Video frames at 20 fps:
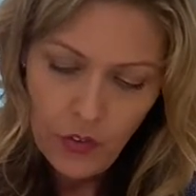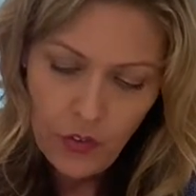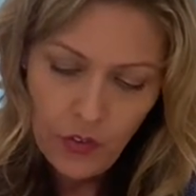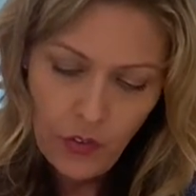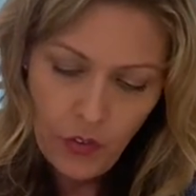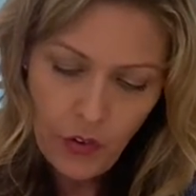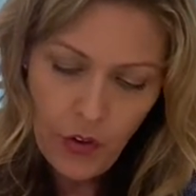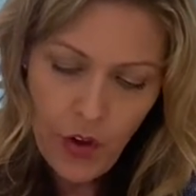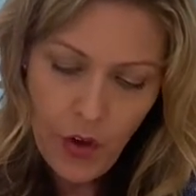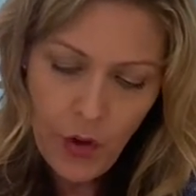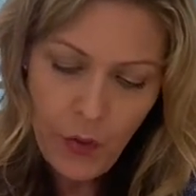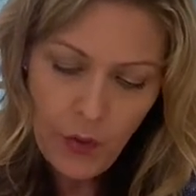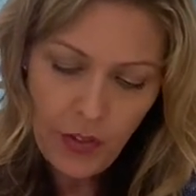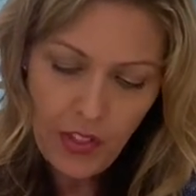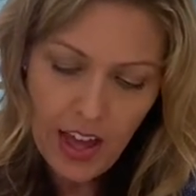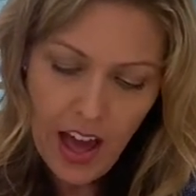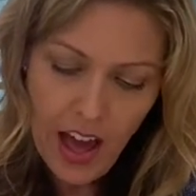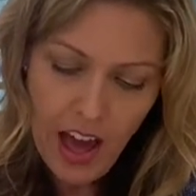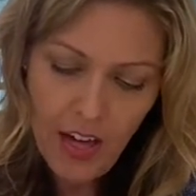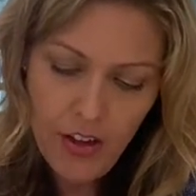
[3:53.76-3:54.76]
So
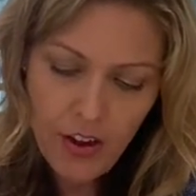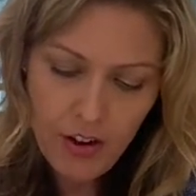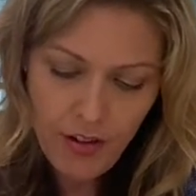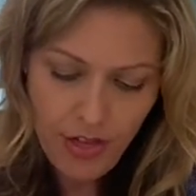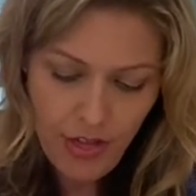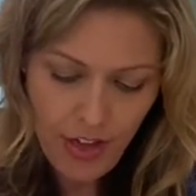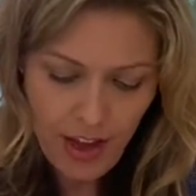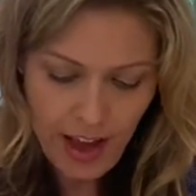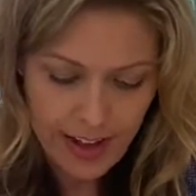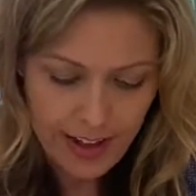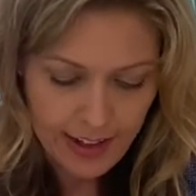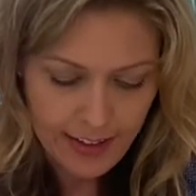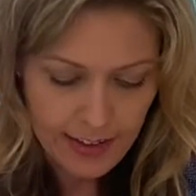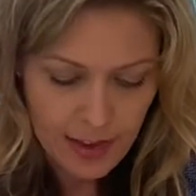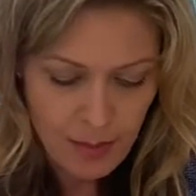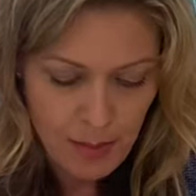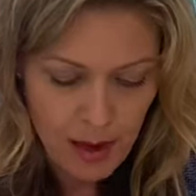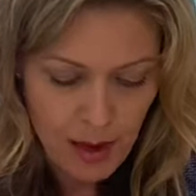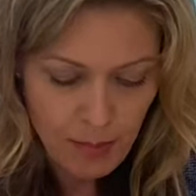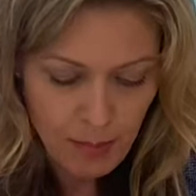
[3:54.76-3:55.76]
the other thing is the
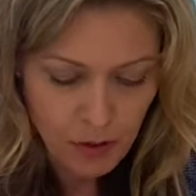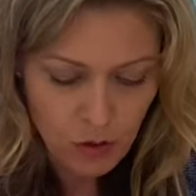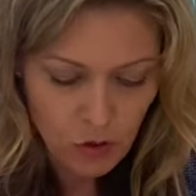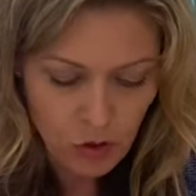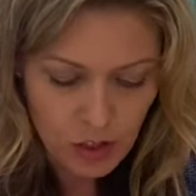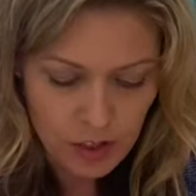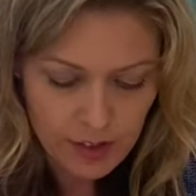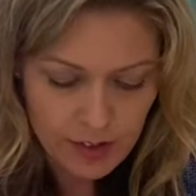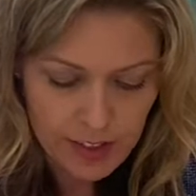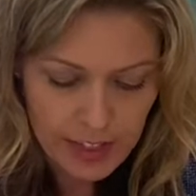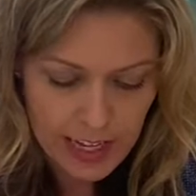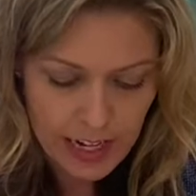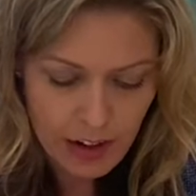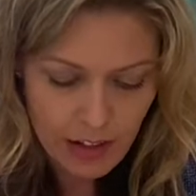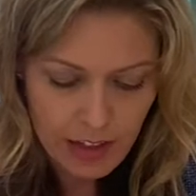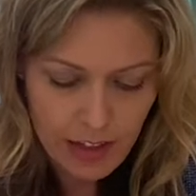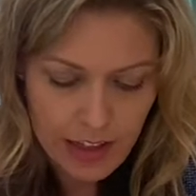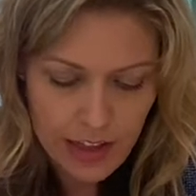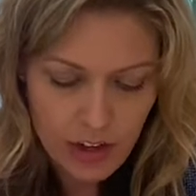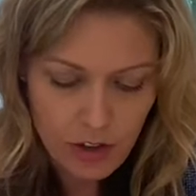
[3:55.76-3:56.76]
paper starts to get a
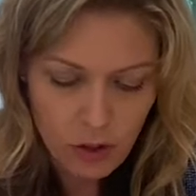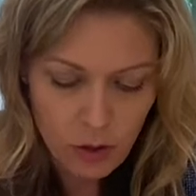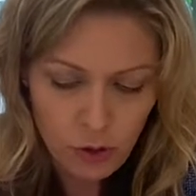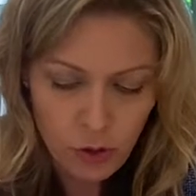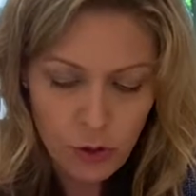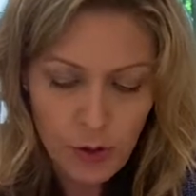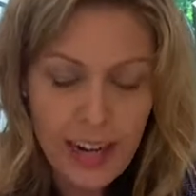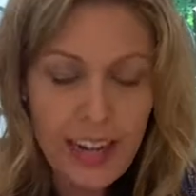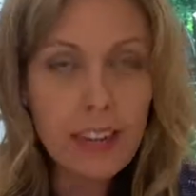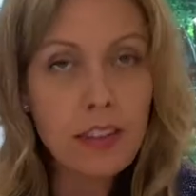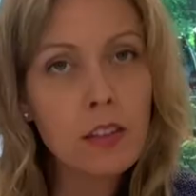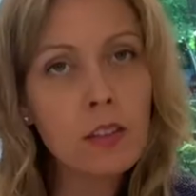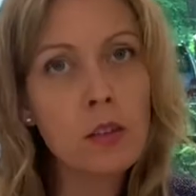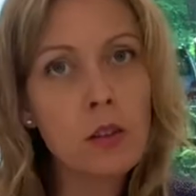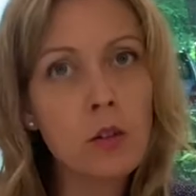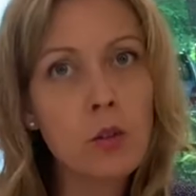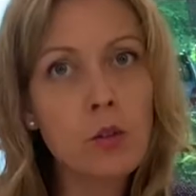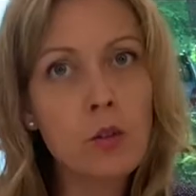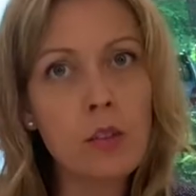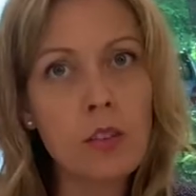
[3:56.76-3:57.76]
little
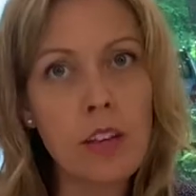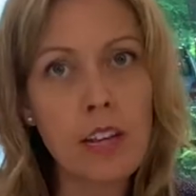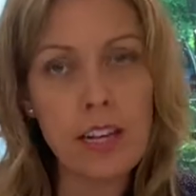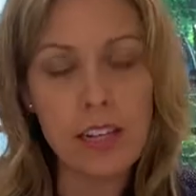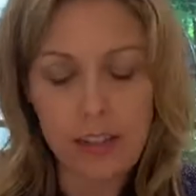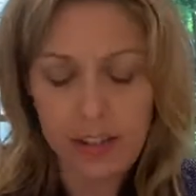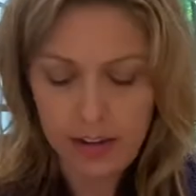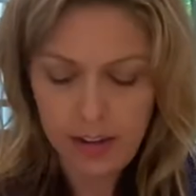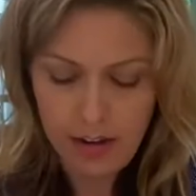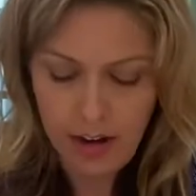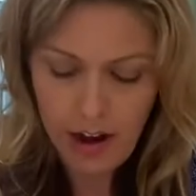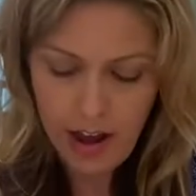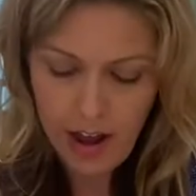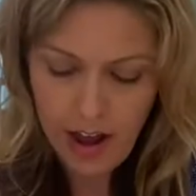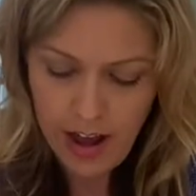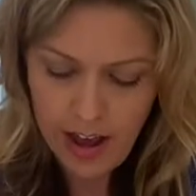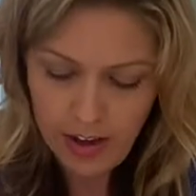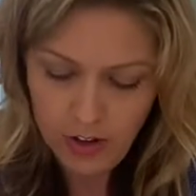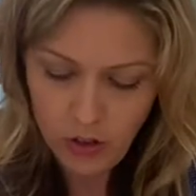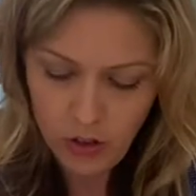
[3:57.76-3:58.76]
translucent
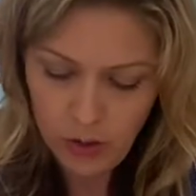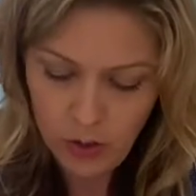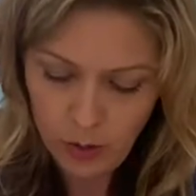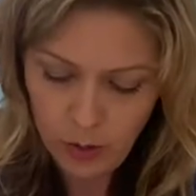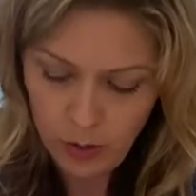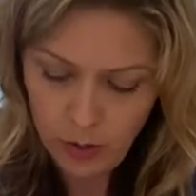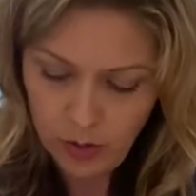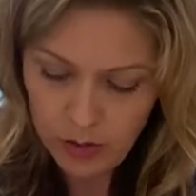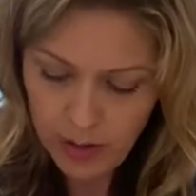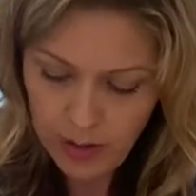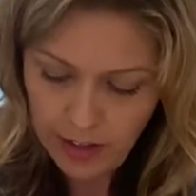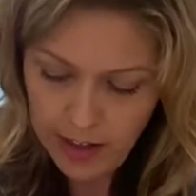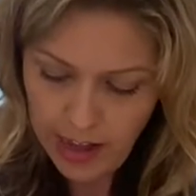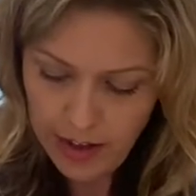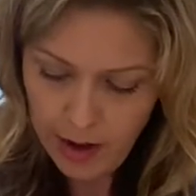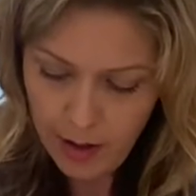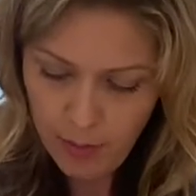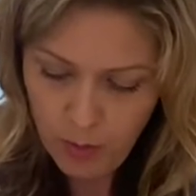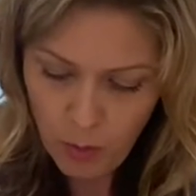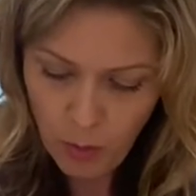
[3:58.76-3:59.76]
as you get
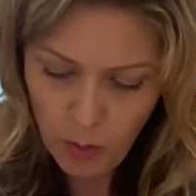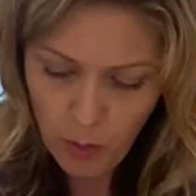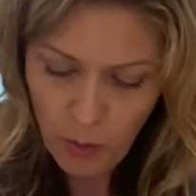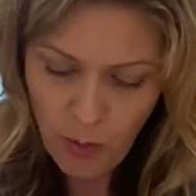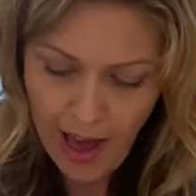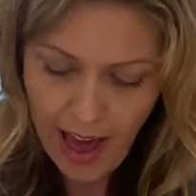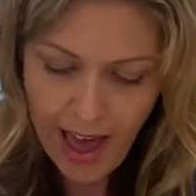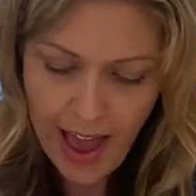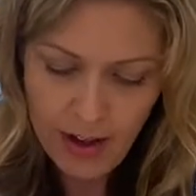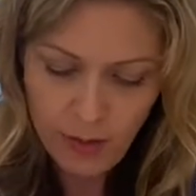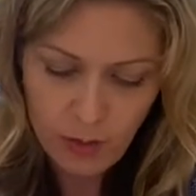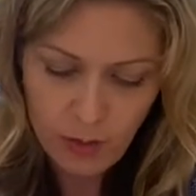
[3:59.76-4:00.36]
it more wet,